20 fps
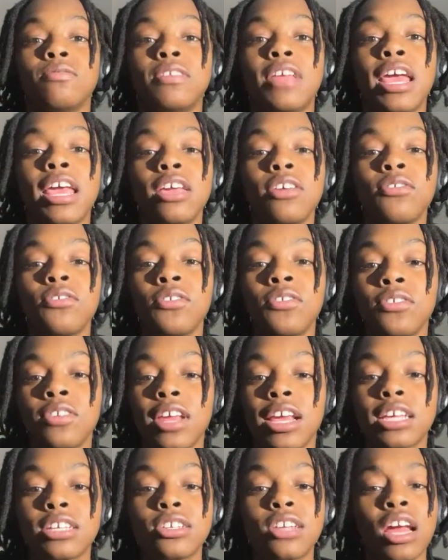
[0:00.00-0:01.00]
dating
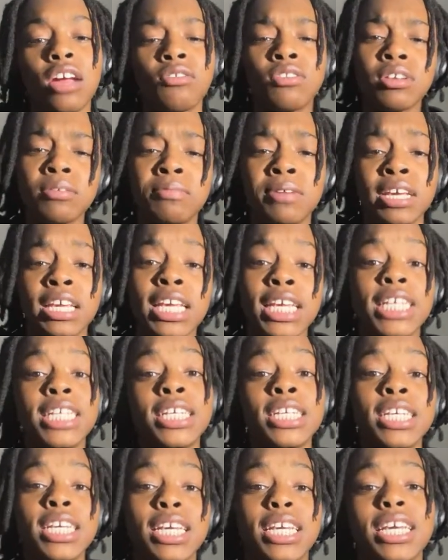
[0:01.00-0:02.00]
has not really been
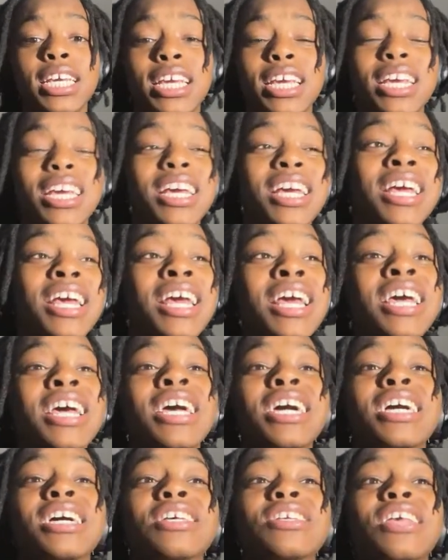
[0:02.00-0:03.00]
easy
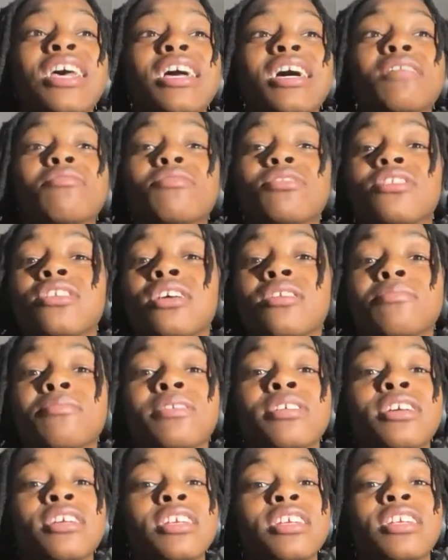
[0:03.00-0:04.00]
because like I'm
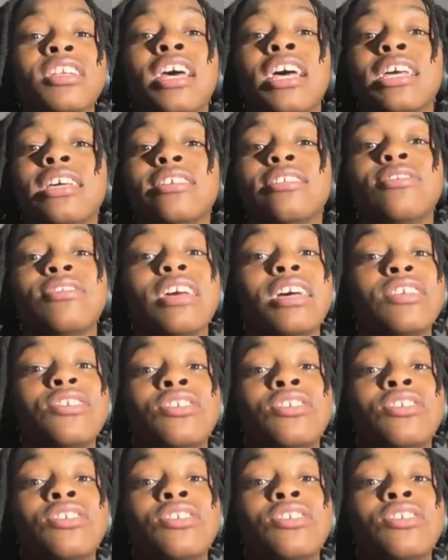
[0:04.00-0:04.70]
stubborn and like you got